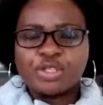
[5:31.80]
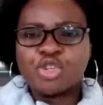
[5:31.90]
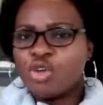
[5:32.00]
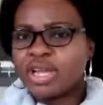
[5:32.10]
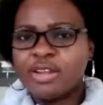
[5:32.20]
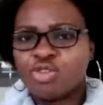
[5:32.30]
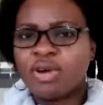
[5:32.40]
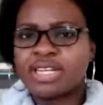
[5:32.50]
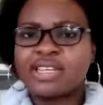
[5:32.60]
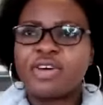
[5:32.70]
So you can do
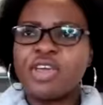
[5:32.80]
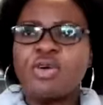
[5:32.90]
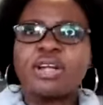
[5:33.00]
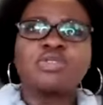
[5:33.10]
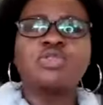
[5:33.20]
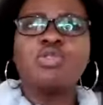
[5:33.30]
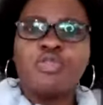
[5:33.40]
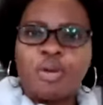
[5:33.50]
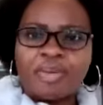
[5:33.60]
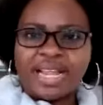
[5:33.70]
whatever you want to do
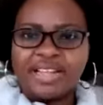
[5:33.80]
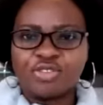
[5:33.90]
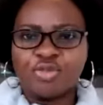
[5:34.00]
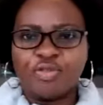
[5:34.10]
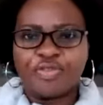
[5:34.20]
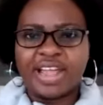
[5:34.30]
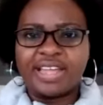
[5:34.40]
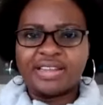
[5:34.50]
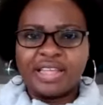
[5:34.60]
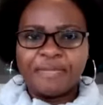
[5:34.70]
from Monday to
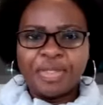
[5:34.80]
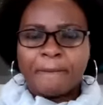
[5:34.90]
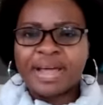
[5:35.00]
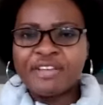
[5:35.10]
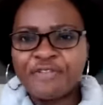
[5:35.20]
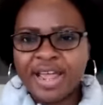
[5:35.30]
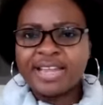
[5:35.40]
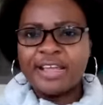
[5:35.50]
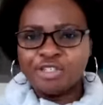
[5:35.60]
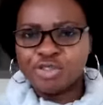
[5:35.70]
Friday. By
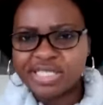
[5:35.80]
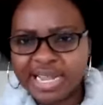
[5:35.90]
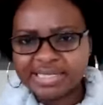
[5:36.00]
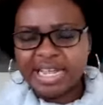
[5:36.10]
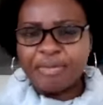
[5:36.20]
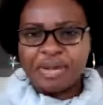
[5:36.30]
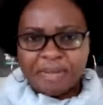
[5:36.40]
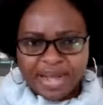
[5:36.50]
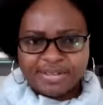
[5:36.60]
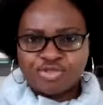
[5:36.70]
Friday, you should start coming
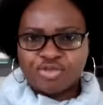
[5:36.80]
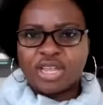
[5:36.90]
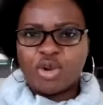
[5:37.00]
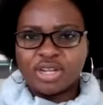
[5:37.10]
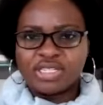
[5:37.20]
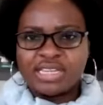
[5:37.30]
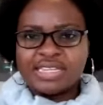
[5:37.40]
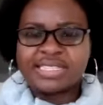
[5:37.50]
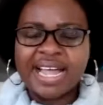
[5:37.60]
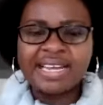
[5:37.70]
back to the Lord.
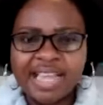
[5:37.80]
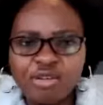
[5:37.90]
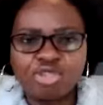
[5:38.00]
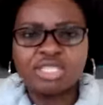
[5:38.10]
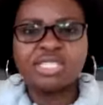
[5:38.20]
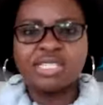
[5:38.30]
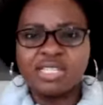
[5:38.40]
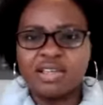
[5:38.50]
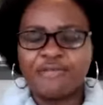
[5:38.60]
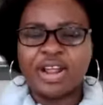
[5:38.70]
Sunday, you should sit
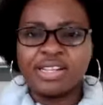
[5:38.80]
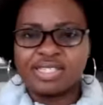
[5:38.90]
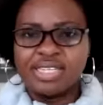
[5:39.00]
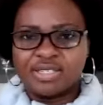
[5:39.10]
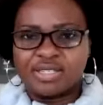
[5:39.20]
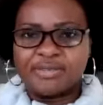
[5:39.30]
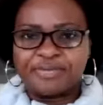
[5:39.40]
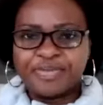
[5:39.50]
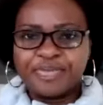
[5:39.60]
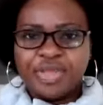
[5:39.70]
in the front seat in